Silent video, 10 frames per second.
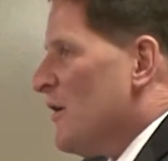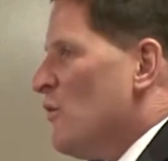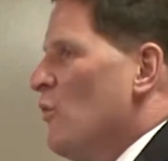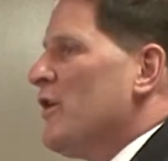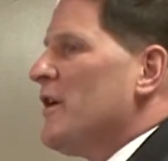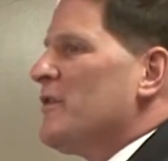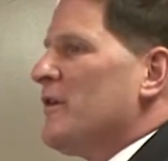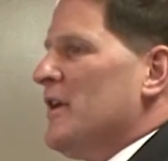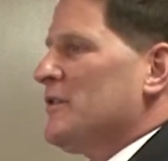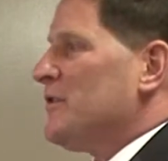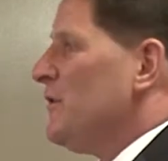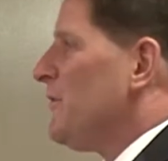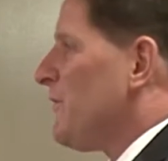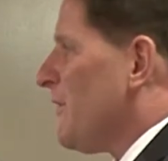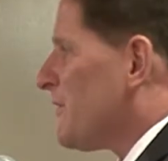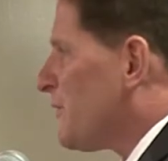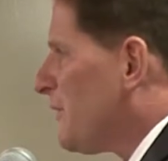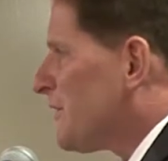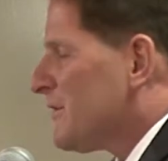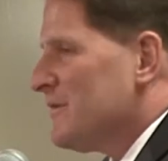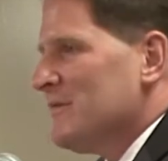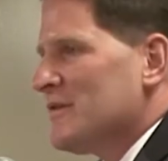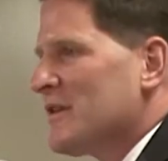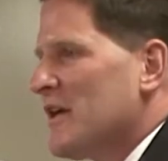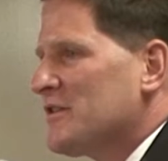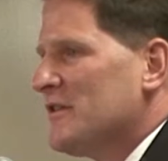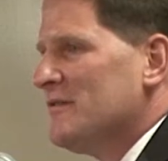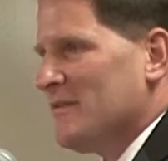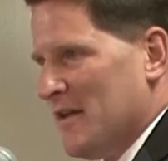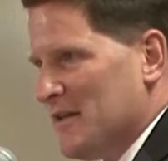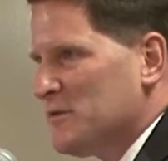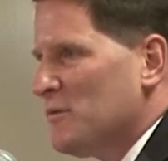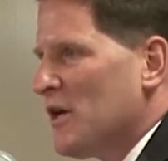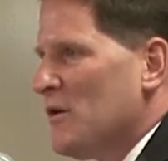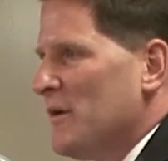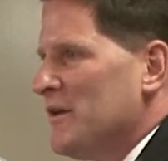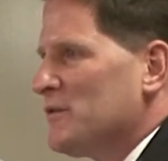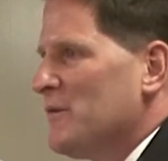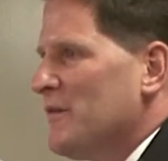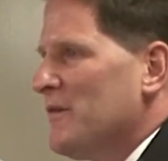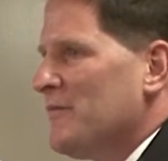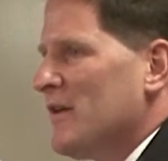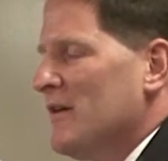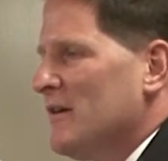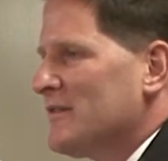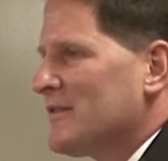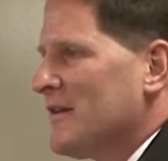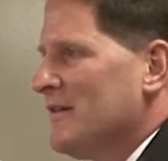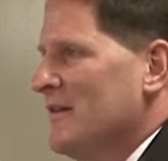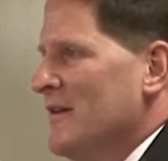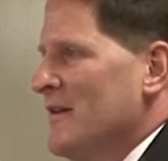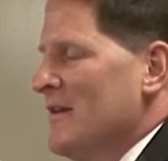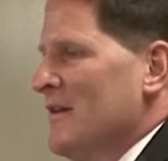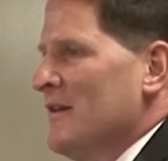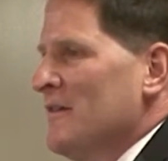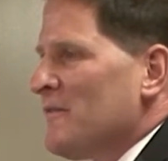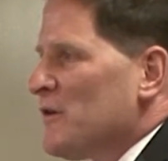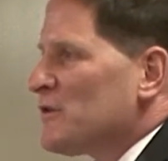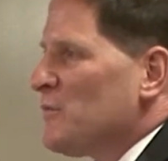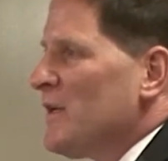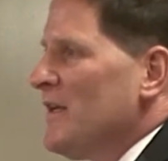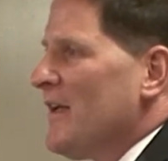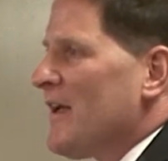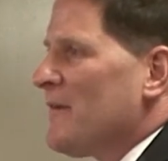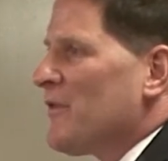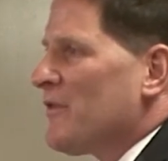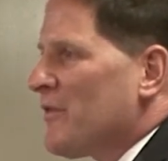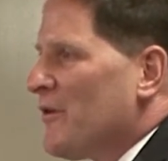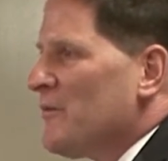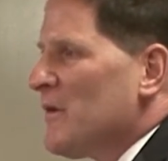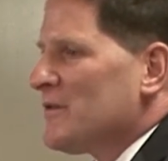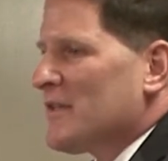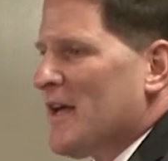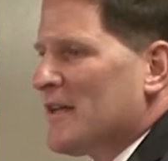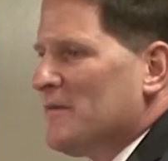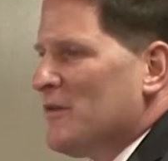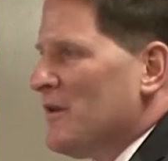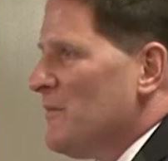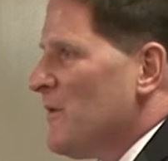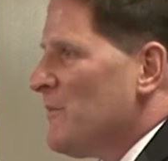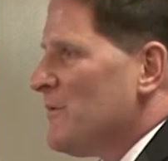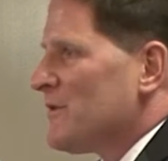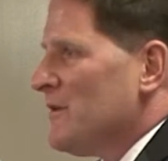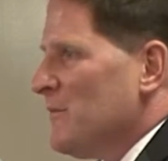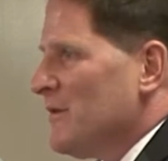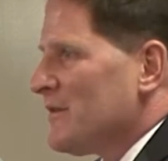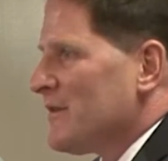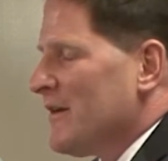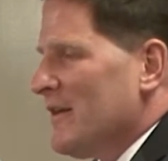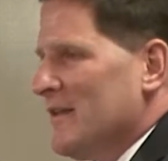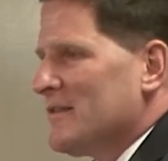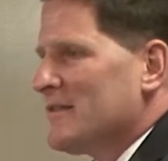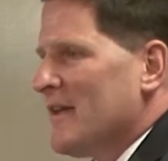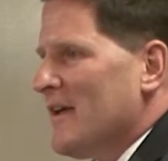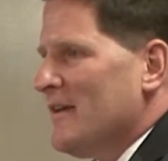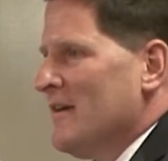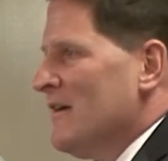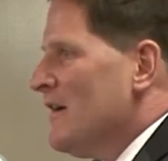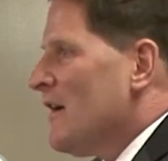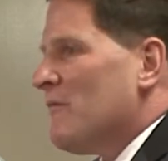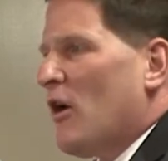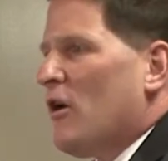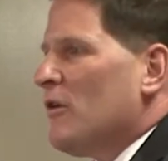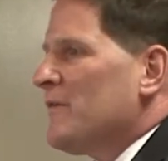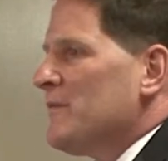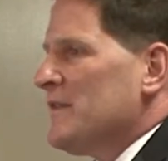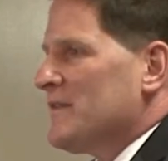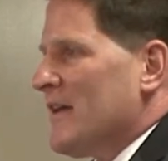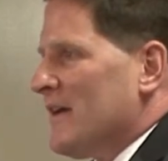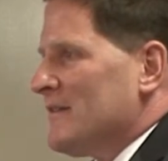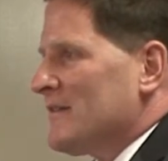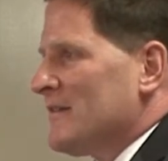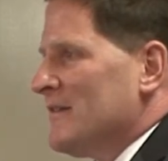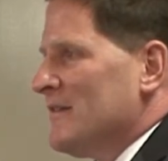One other issue for the short session, and this will go into 2015 also. Folks, we have the 3rd most active duty members in the military in this state of all 50 states.